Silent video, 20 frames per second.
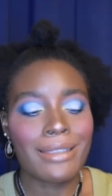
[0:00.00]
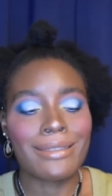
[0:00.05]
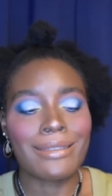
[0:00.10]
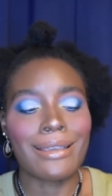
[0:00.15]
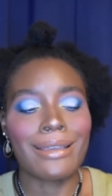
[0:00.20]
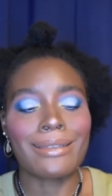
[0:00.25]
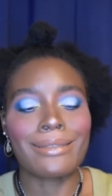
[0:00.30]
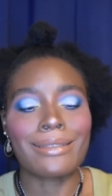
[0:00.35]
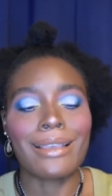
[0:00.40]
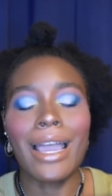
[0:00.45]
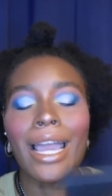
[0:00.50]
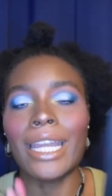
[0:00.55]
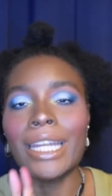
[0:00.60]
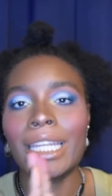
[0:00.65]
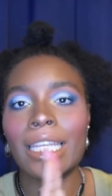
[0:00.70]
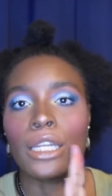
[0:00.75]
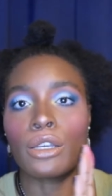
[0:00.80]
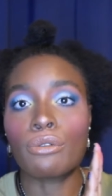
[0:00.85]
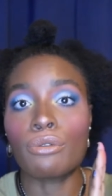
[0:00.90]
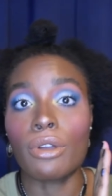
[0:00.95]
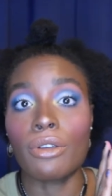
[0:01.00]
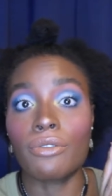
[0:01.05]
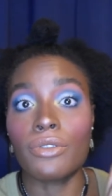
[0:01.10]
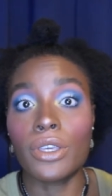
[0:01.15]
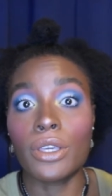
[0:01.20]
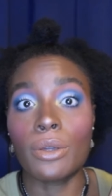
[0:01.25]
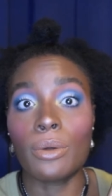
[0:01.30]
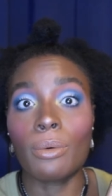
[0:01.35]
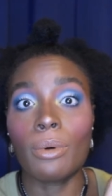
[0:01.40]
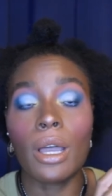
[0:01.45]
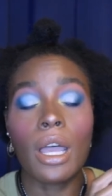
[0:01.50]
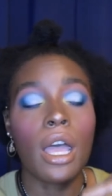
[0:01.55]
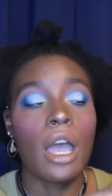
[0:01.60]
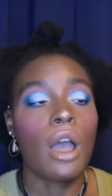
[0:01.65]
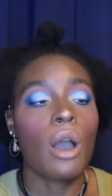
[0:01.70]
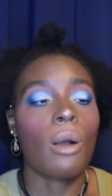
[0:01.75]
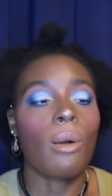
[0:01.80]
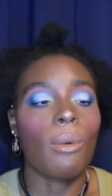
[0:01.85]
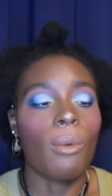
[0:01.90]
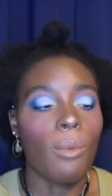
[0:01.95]
sis, I need a review.
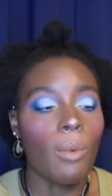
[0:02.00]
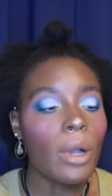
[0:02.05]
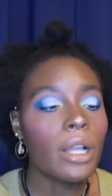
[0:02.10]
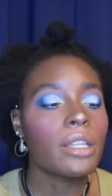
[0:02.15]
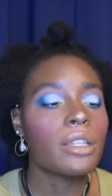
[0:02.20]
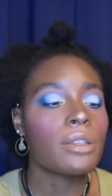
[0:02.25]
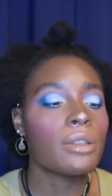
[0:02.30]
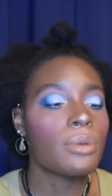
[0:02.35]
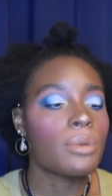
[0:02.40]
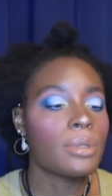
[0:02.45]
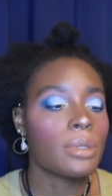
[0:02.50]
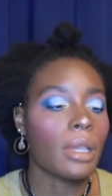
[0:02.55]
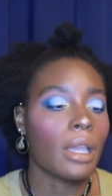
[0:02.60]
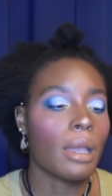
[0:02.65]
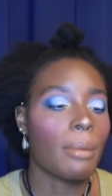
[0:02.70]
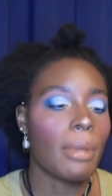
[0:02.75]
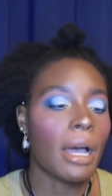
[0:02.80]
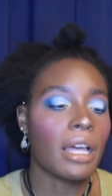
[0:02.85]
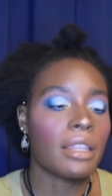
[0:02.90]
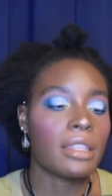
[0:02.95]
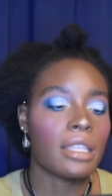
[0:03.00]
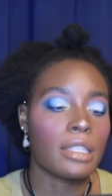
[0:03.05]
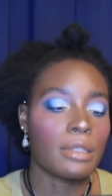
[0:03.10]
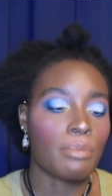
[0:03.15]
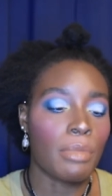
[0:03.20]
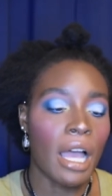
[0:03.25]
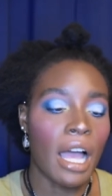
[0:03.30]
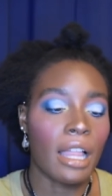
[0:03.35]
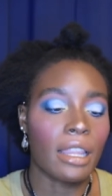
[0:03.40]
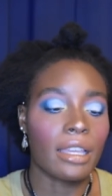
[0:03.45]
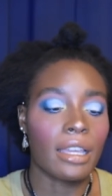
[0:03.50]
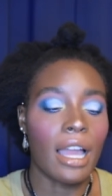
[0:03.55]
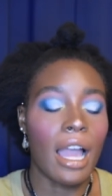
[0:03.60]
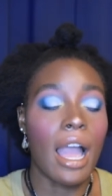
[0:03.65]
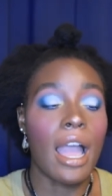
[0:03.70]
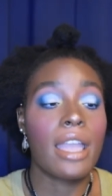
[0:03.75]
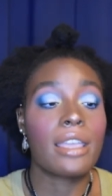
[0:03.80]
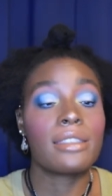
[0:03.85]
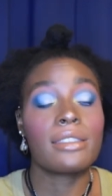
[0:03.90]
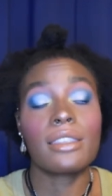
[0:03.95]
What do you say about this palette?
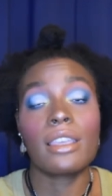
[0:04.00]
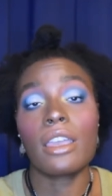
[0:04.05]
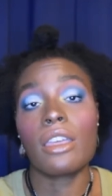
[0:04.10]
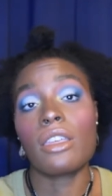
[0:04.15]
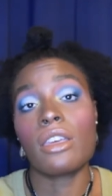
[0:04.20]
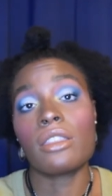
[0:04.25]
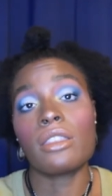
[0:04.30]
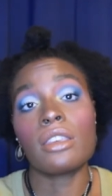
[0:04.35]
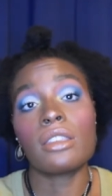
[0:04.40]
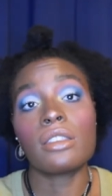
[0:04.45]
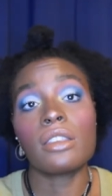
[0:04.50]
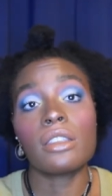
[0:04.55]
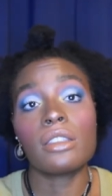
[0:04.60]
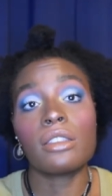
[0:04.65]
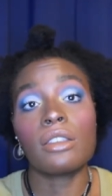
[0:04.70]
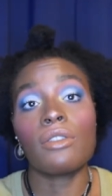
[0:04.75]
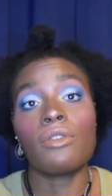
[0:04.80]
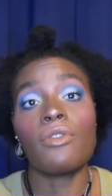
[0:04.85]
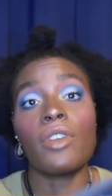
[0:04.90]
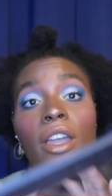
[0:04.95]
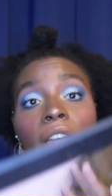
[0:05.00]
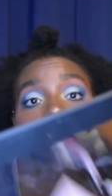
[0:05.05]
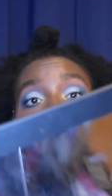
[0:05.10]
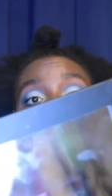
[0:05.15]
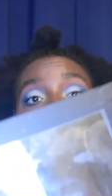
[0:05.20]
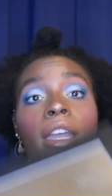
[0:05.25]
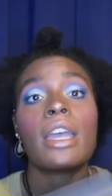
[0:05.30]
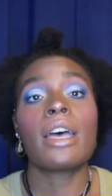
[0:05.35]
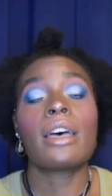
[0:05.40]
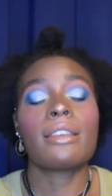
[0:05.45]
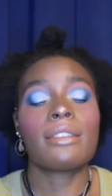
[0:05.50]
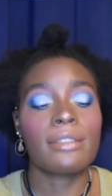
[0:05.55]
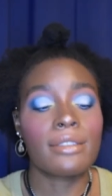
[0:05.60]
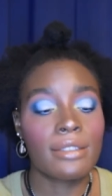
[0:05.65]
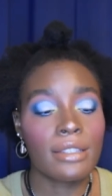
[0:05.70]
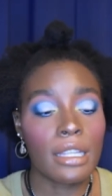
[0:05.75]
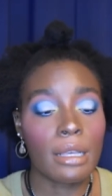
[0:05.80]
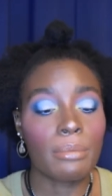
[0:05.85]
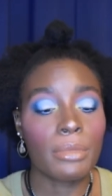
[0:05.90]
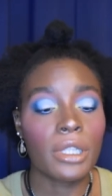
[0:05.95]
I say that this is a very
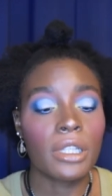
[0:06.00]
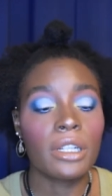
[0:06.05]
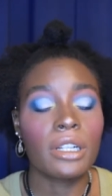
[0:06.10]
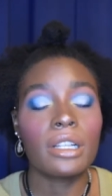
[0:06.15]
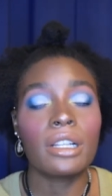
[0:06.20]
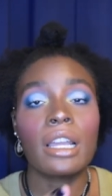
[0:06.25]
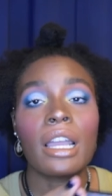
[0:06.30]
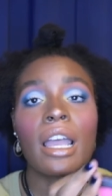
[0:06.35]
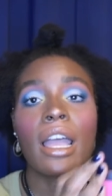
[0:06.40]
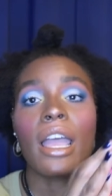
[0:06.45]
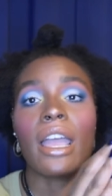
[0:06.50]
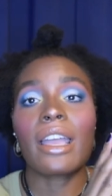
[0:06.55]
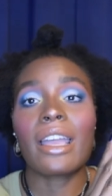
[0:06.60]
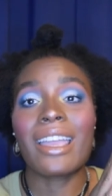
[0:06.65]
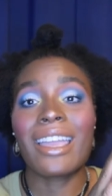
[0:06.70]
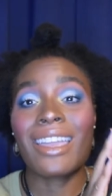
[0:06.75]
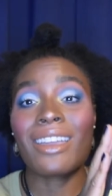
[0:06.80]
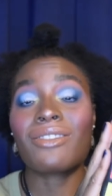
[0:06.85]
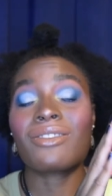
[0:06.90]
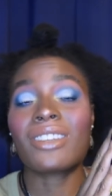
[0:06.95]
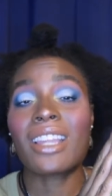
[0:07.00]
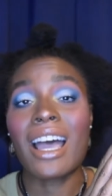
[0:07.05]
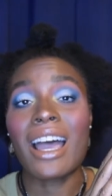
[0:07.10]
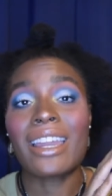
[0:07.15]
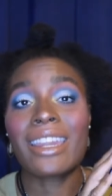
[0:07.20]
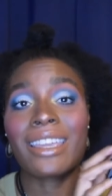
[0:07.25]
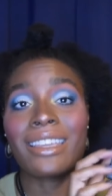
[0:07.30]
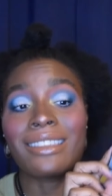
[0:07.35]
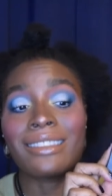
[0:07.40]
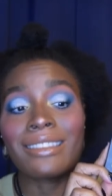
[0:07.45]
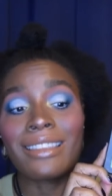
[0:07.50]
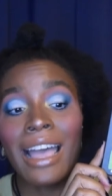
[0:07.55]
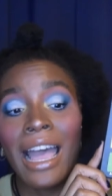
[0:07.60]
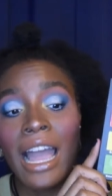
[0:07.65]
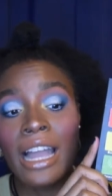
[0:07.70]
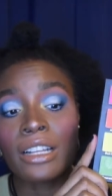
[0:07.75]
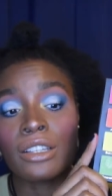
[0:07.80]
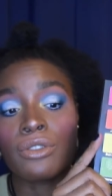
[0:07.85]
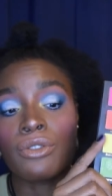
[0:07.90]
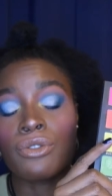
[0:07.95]
similar if not
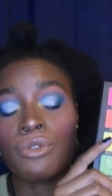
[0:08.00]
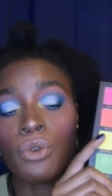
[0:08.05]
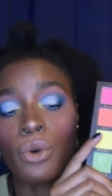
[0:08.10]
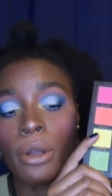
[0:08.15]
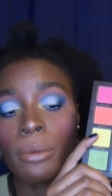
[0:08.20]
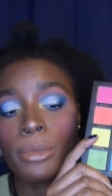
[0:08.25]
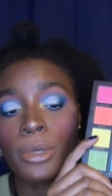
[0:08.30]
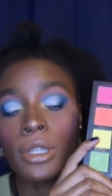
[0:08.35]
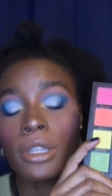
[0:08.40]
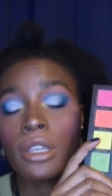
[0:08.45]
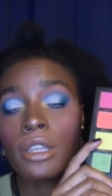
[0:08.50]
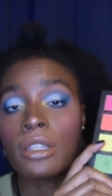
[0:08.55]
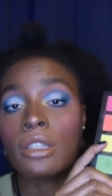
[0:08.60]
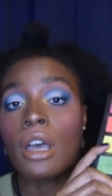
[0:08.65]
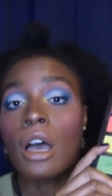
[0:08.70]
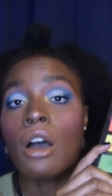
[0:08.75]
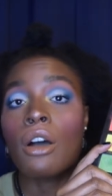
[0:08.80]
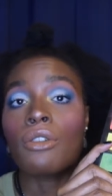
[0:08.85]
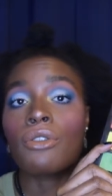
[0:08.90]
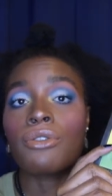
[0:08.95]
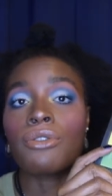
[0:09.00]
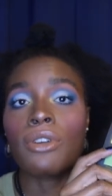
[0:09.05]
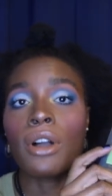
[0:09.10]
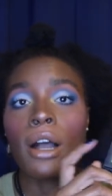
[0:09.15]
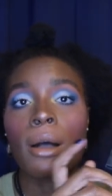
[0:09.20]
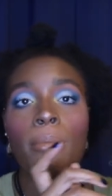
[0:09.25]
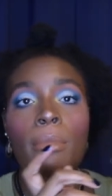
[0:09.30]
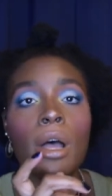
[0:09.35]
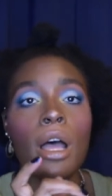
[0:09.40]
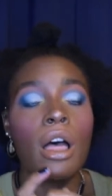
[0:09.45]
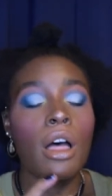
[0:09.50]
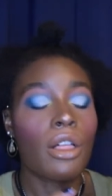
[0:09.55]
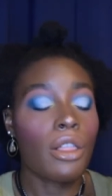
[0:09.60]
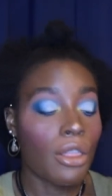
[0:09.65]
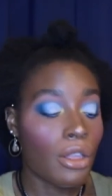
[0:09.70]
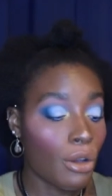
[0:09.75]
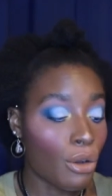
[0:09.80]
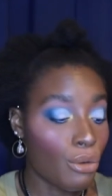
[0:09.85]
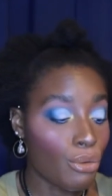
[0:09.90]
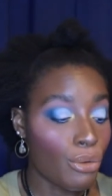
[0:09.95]
exact formulas from
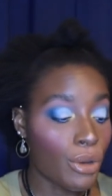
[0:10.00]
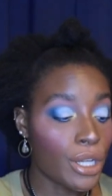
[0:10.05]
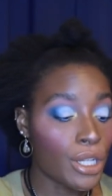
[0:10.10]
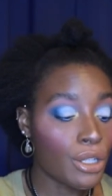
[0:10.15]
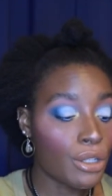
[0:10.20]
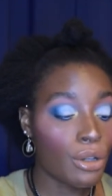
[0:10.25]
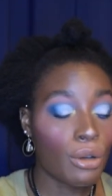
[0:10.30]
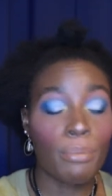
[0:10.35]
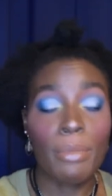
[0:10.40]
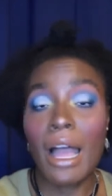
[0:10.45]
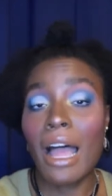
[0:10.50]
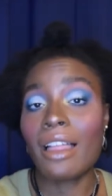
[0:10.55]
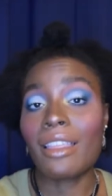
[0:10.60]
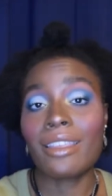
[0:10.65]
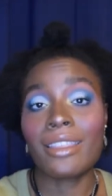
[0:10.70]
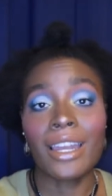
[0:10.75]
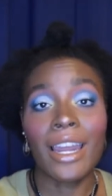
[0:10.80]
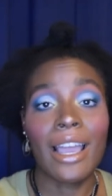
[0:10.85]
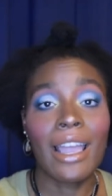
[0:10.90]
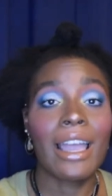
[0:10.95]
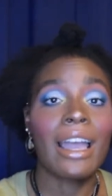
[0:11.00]
the original palette that I